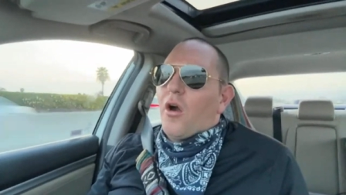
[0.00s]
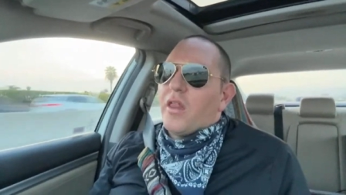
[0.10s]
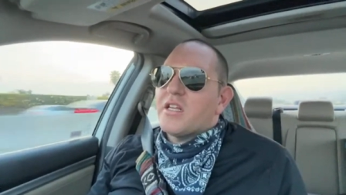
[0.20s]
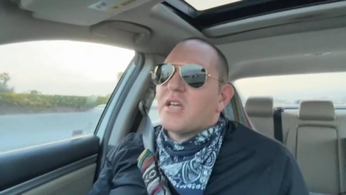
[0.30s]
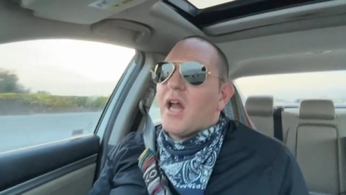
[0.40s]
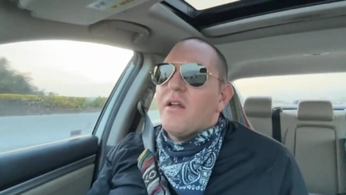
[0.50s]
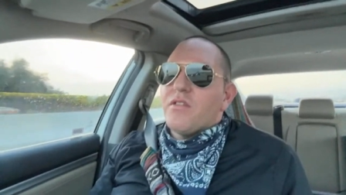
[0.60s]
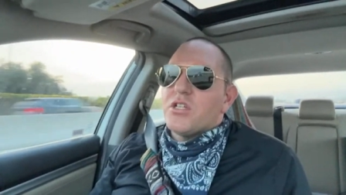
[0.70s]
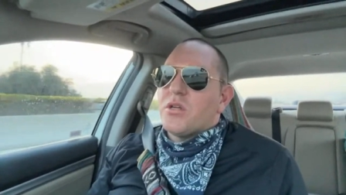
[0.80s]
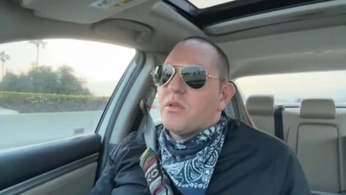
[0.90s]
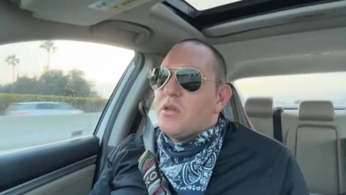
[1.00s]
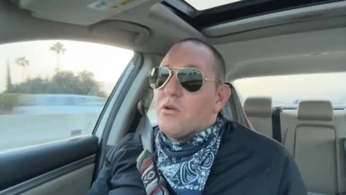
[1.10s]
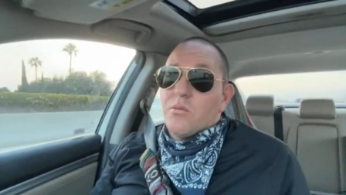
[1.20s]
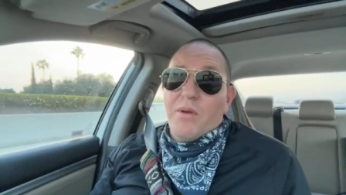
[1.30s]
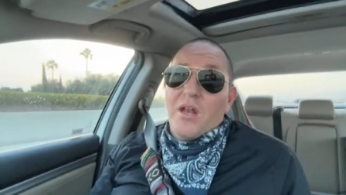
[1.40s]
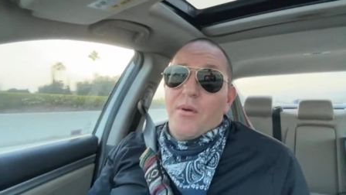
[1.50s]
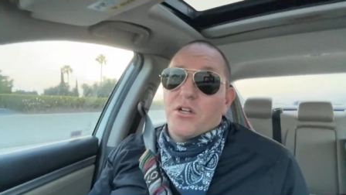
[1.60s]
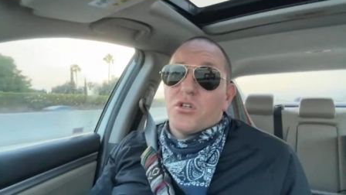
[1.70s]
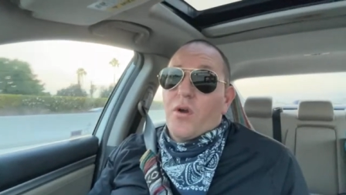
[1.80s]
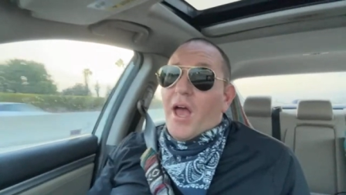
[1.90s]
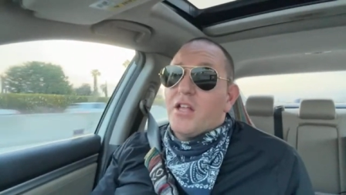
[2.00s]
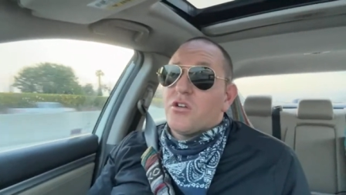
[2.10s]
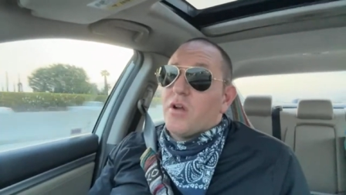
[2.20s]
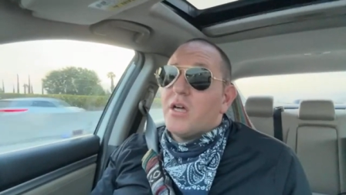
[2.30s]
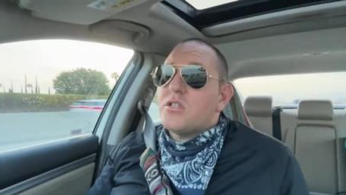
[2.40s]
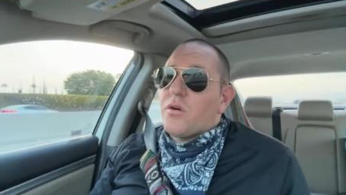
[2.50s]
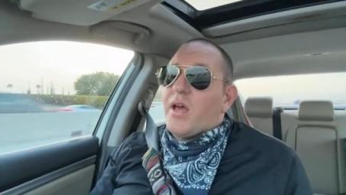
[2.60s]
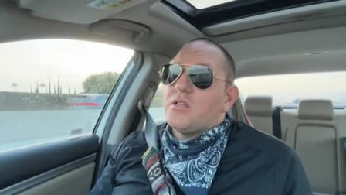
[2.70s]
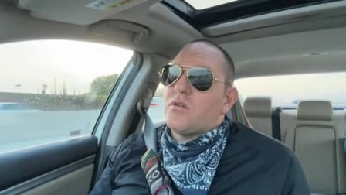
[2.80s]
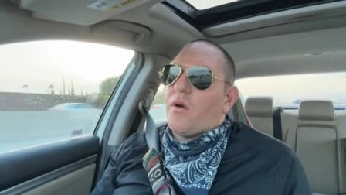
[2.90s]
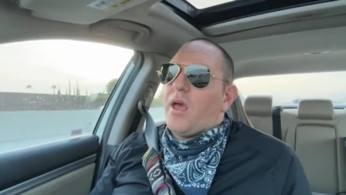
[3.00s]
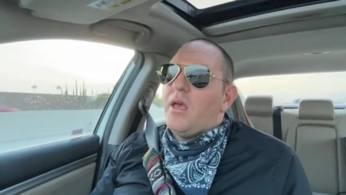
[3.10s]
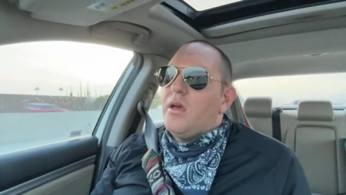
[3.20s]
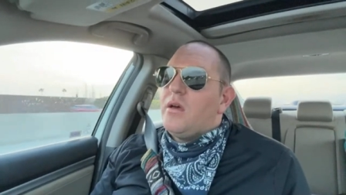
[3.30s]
And that's kind of the debate about trans or not trans, right?